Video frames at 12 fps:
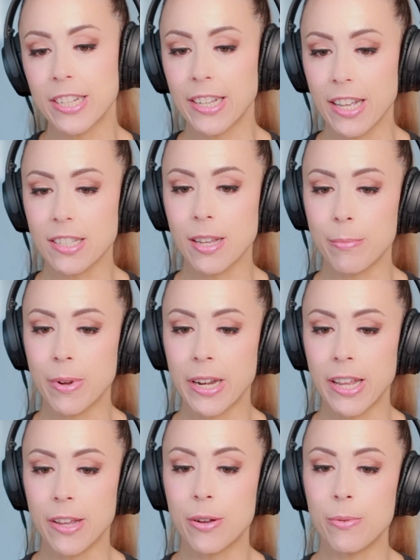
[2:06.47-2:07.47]
to get
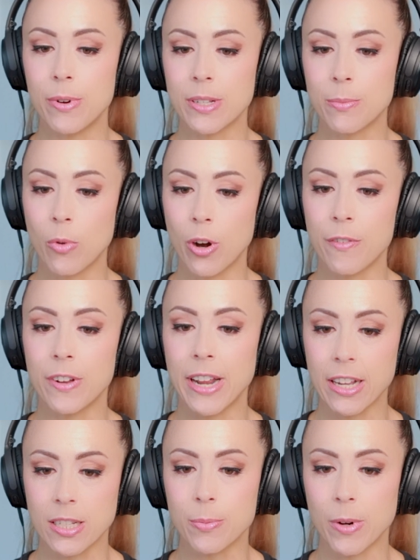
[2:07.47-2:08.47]
somebody who was more of an
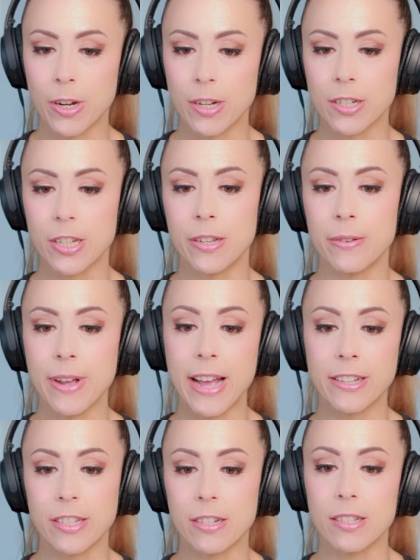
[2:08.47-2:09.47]
expert to
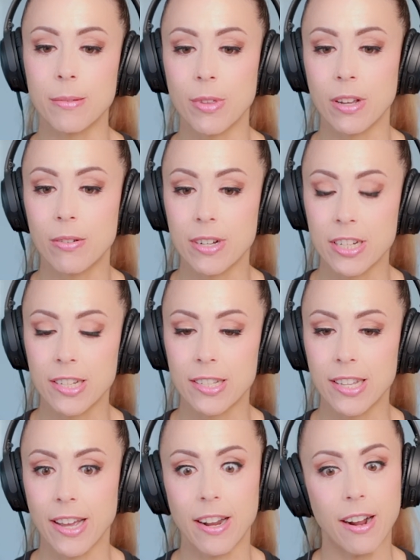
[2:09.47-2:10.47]
answer some of the
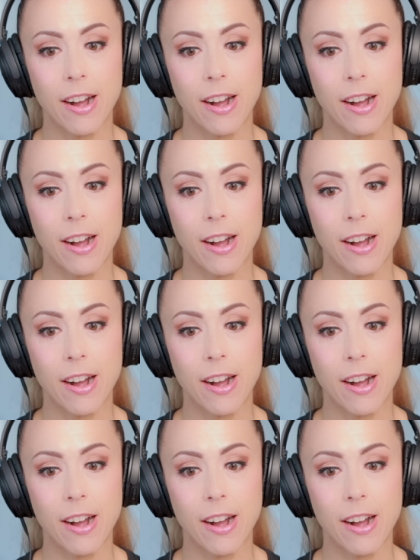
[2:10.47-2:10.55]
questions that